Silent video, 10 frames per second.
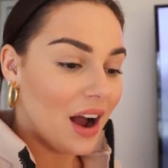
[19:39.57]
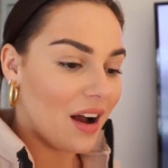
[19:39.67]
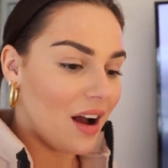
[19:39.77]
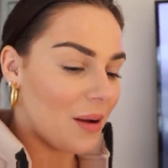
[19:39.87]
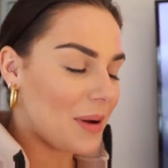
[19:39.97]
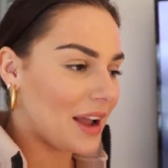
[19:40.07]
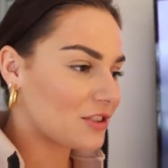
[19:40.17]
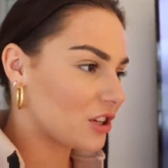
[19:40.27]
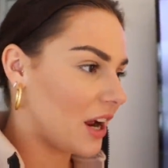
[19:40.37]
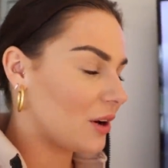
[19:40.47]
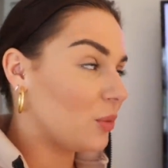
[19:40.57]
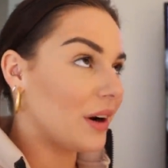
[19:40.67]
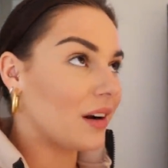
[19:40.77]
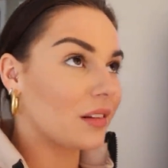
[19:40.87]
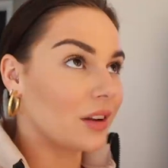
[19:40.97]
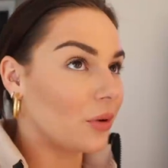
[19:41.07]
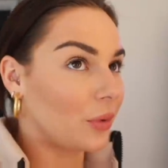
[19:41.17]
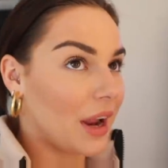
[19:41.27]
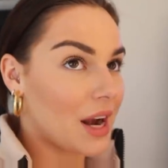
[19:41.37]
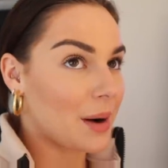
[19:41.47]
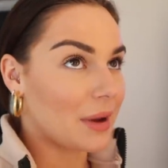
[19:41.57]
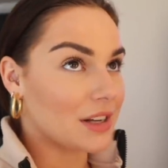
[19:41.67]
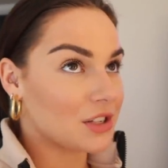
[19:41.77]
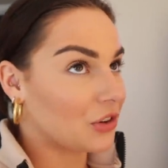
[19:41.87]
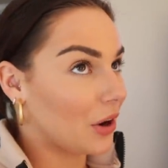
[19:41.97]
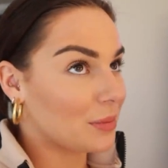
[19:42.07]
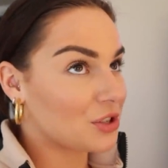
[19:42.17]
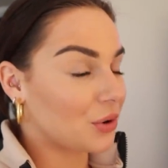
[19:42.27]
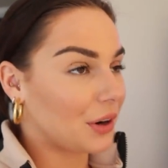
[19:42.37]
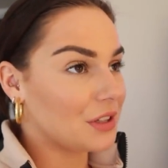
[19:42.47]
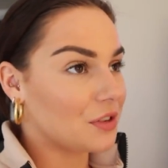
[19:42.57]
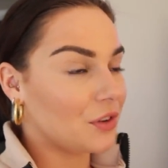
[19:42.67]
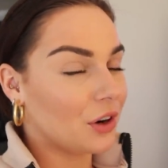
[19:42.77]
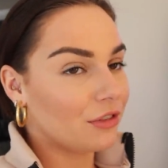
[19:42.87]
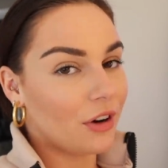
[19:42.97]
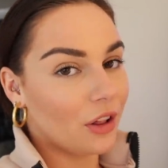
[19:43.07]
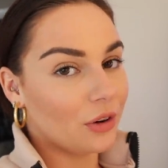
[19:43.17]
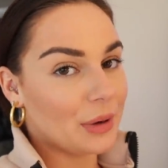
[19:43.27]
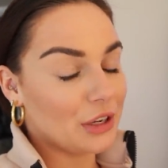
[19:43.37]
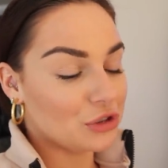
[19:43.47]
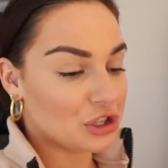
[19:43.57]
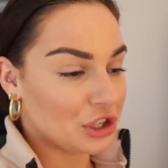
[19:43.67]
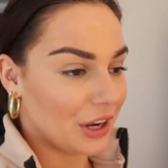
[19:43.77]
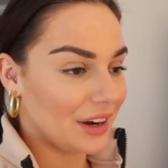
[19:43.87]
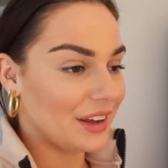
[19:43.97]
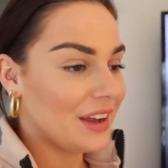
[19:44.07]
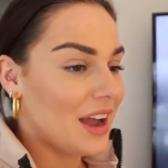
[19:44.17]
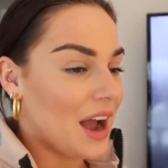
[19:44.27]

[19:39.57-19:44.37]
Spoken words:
I actually kind of went on a little rant on my Instagram story, so if you don't follow me, you should.